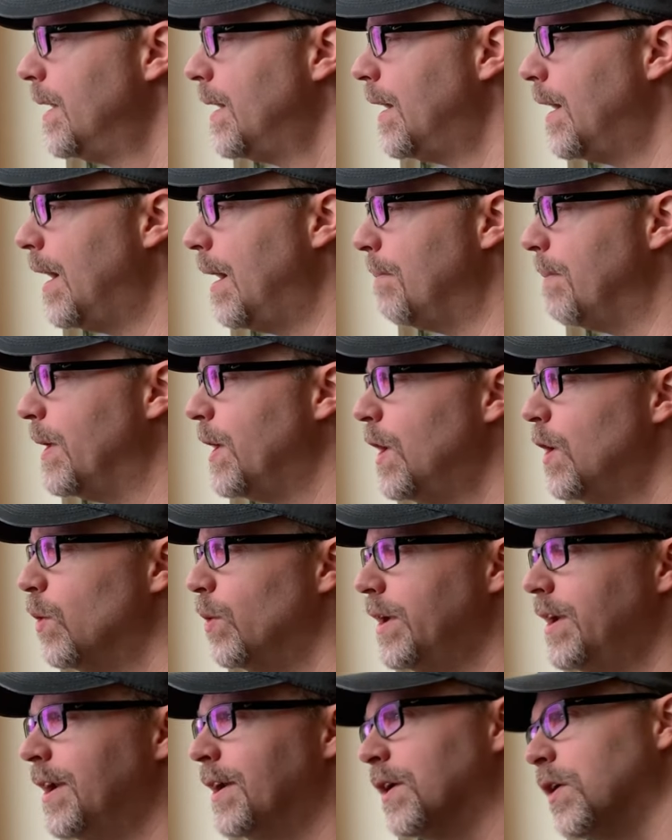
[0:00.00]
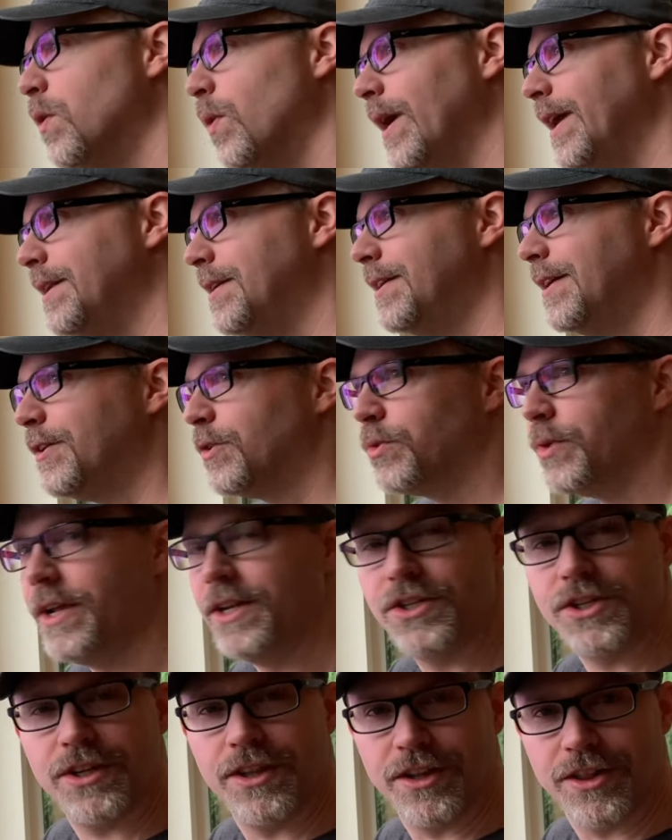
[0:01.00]
Um, we didn't quite
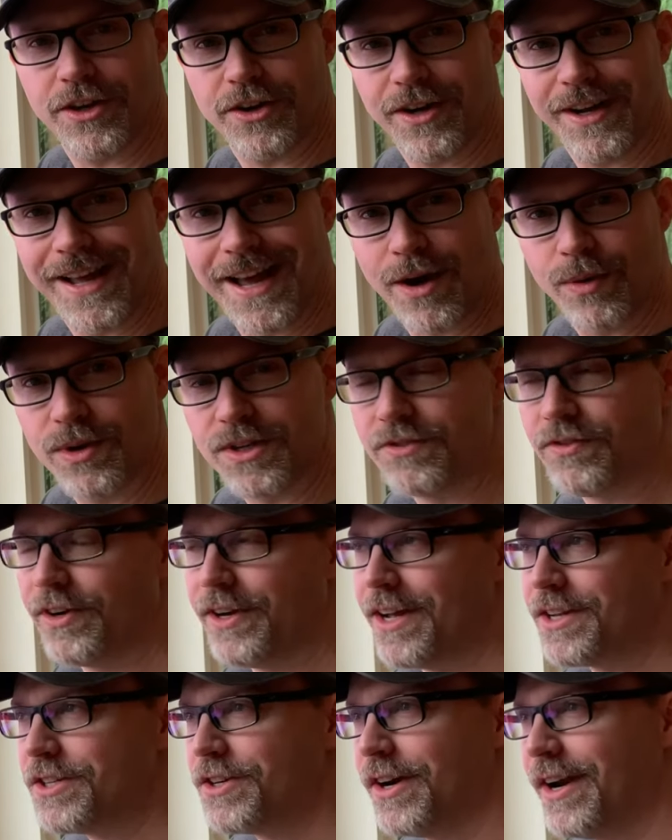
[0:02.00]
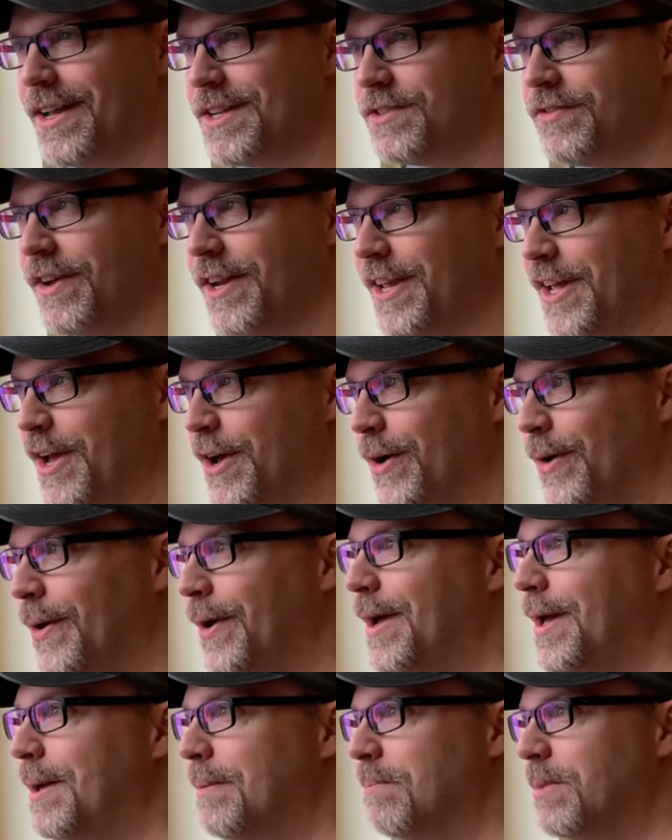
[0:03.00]
reach the thirty hours for yesterday's video,
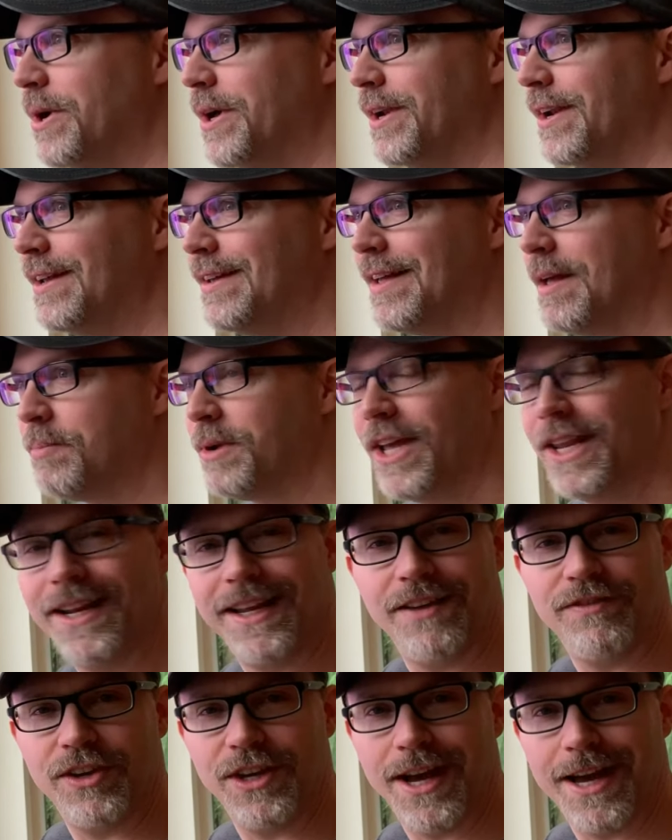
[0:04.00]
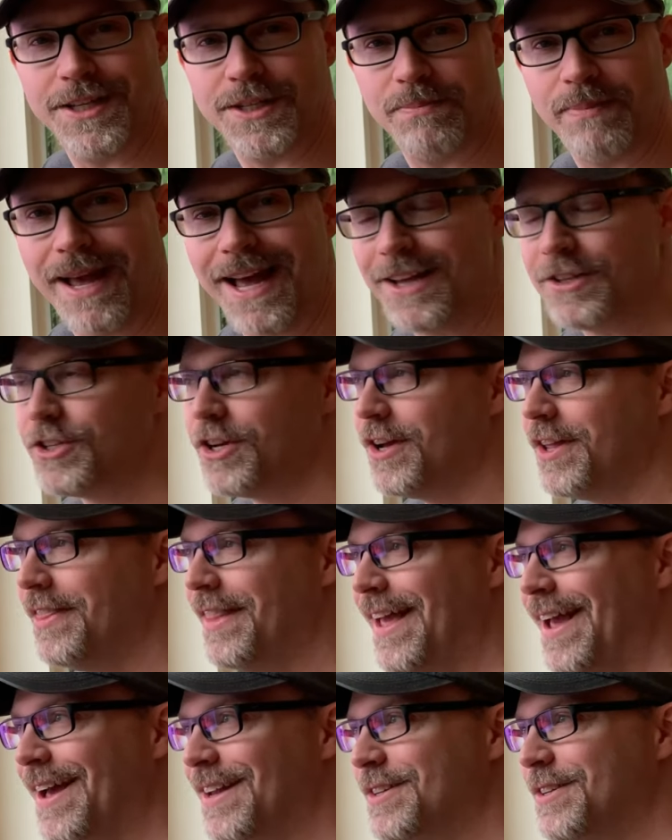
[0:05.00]
but I'm going to give you guys a pass on
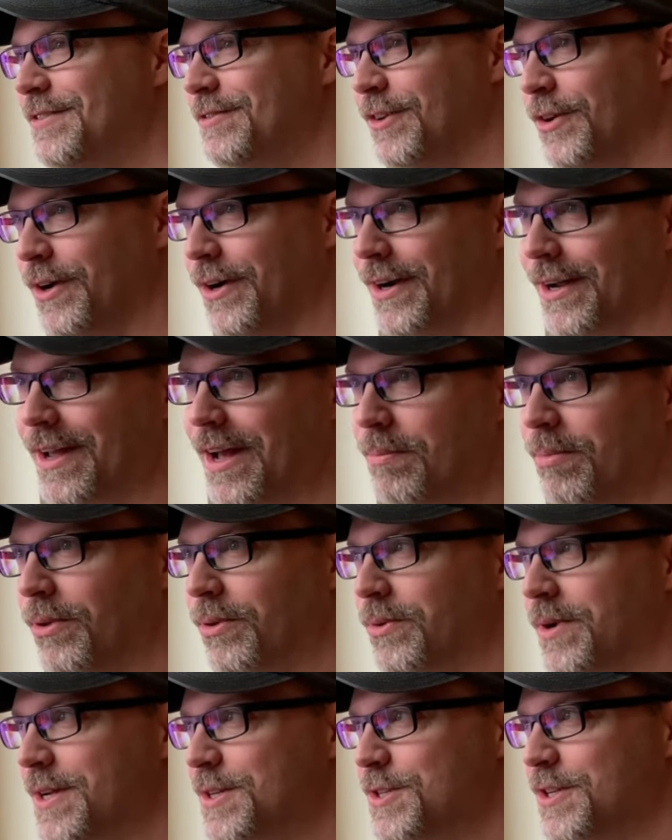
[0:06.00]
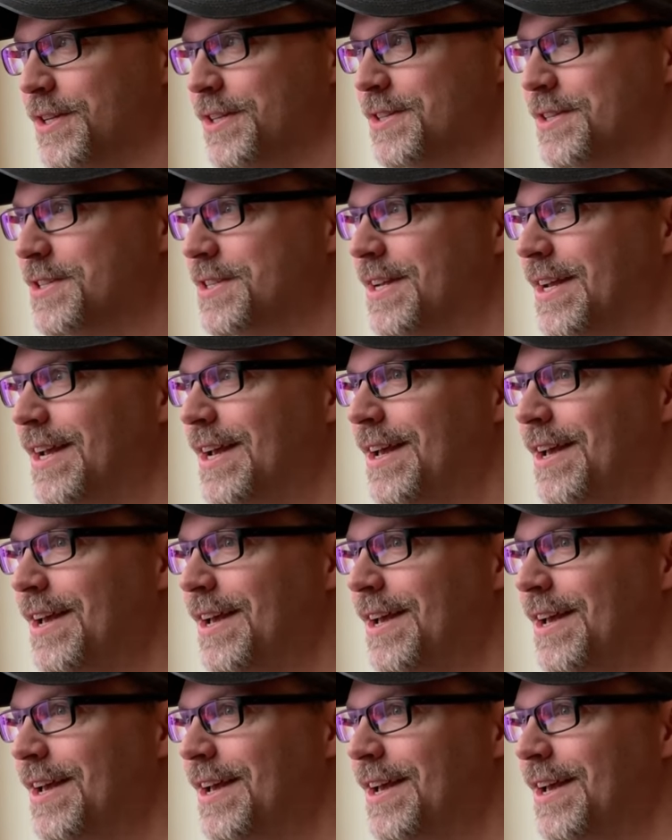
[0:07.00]
that for a couple reasons.